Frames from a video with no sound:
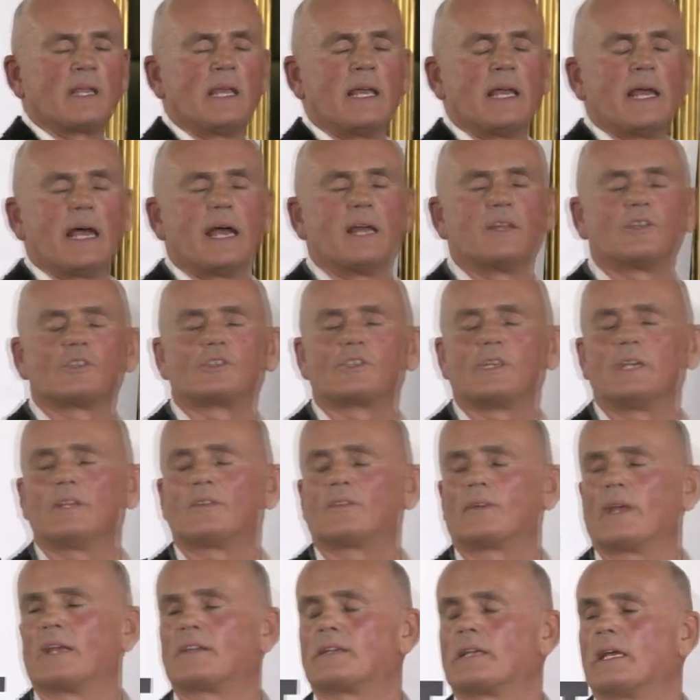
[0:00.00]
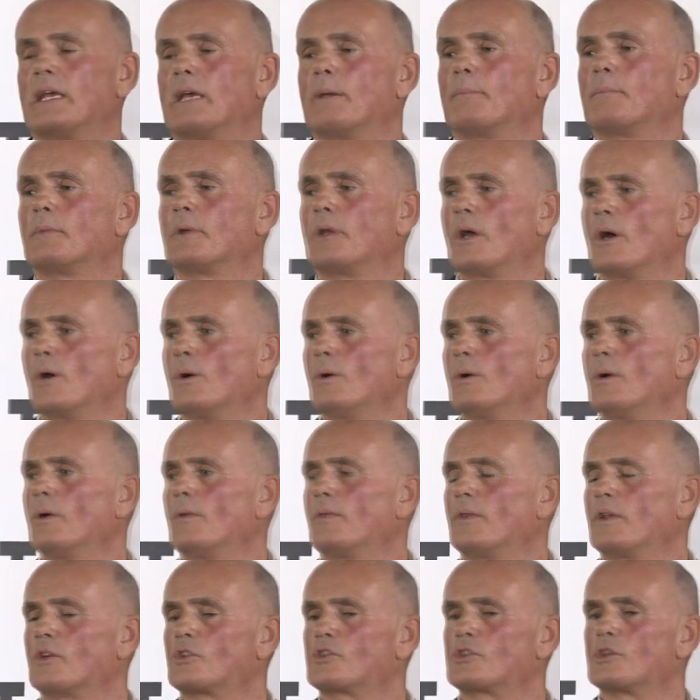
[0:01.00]
and she said to him, No,
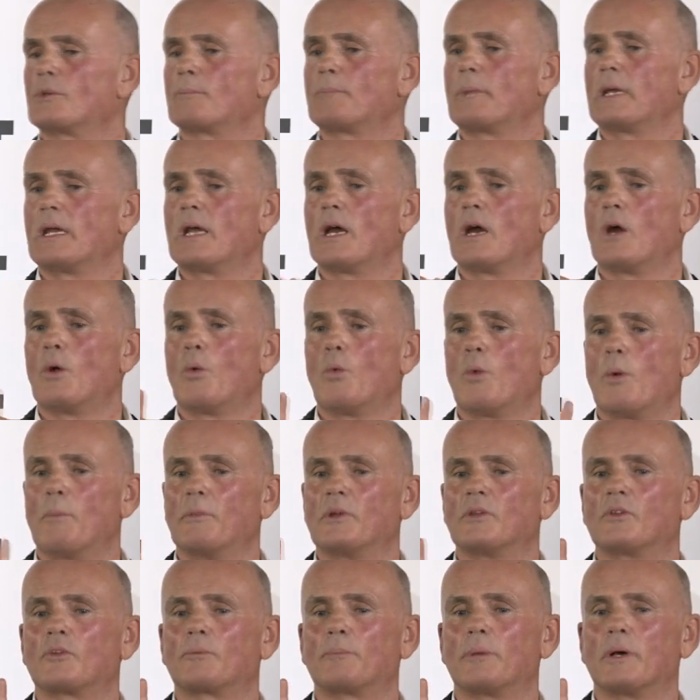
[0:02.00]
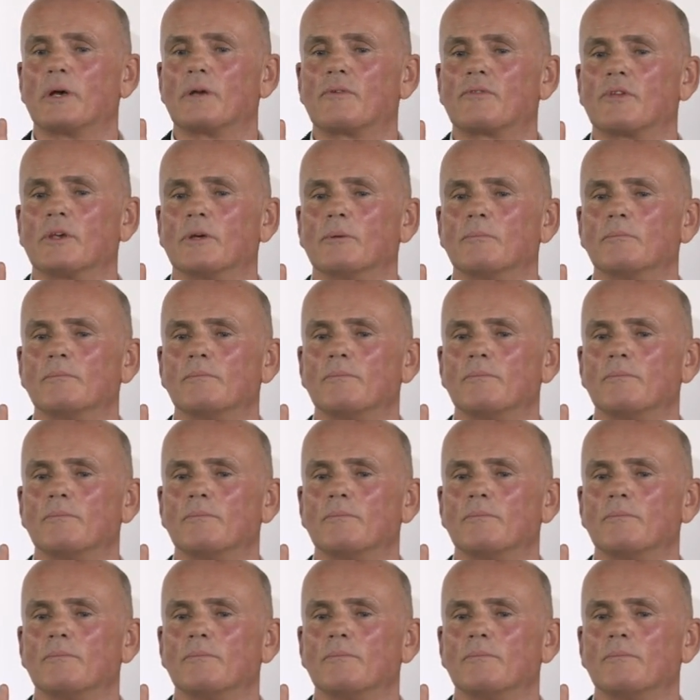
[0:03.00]
this should be a woman's perfume.